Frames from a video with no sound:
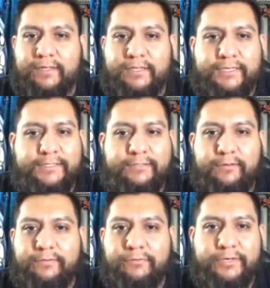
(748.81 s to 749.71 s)
the
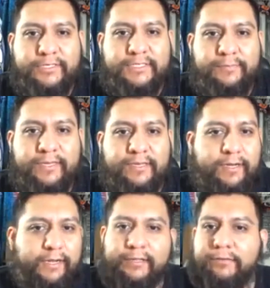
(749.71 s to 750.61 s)
1912 and Rustic, man. I
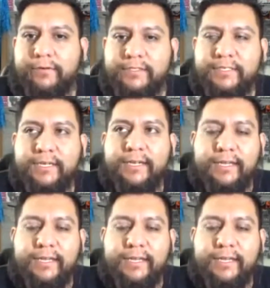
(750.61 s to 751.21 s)
like the Rustic a lot.